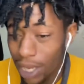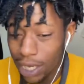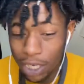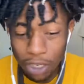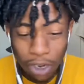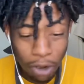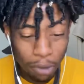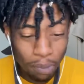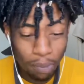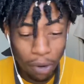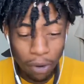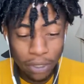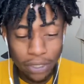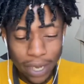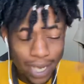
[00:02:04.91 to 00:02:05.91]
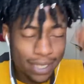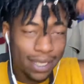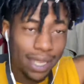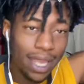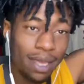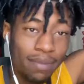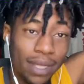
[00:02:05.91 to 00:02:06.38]
You know, Boruto has to
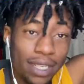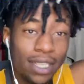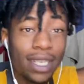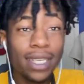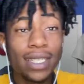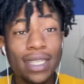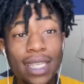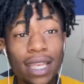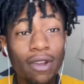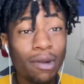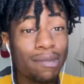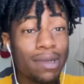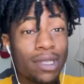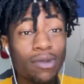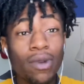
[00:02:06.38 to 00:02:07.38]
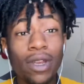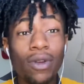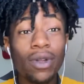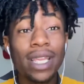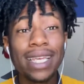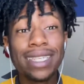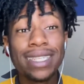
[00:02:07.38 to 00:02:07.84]
keep this shit a secret between
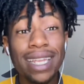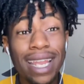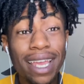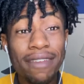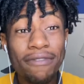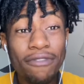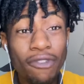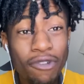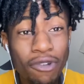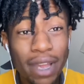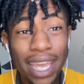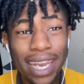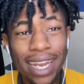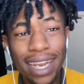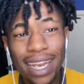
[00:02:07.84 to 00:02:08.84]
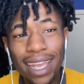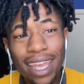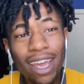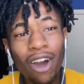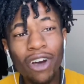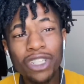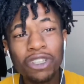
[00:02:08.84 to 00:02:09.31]
only a select few. And then it
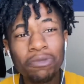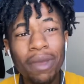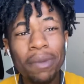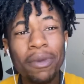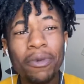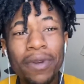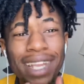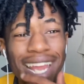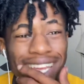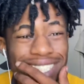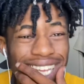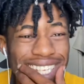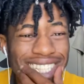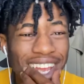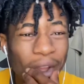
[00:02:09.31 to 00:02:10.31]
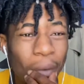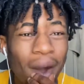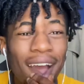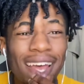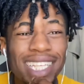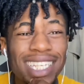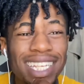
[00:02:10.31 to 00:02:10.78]
also made me realize, I was like,
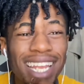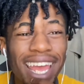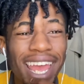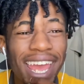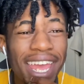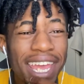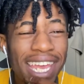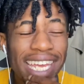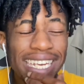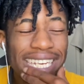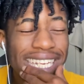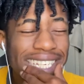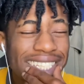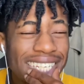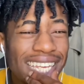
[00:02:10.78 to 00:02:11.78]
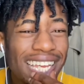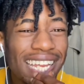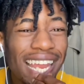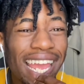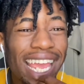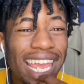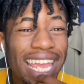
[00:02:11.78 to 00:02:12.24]
why is it like this nigga,
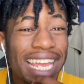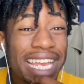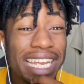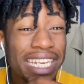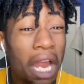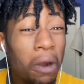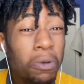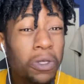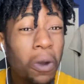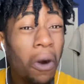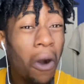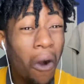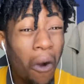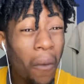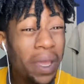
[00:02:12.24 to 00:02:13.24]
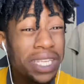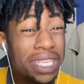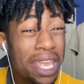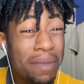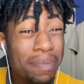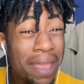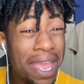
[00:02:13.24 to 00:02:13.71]
like, Naruto always
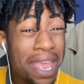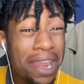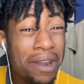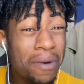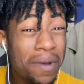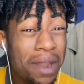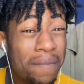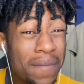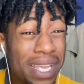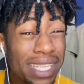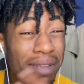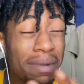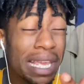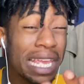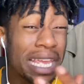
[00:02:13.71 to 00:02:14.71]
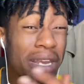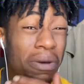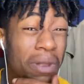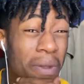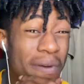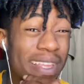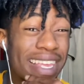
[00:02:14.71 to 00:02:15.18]
keeping Ino in the mix? I'm like, Ino
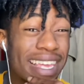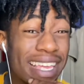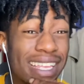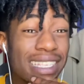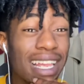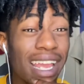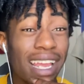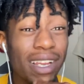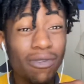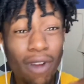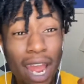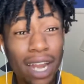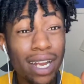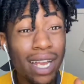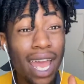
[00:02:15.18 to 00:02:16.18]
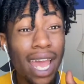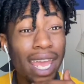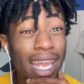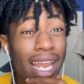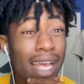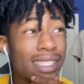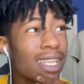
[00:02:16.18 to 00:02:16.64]
low-key is like ride or die.
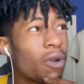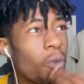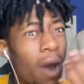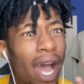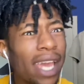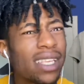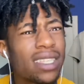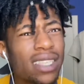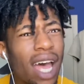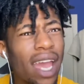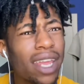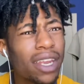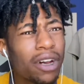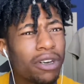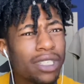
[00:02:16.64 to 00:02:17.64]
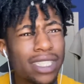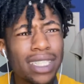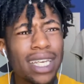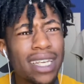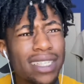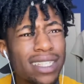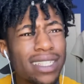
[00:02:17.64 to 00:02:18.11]
And I was like, why Sai though? Is it
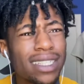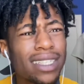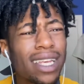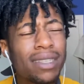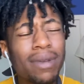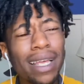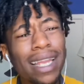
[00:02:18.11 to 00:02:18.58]
because she's his husband?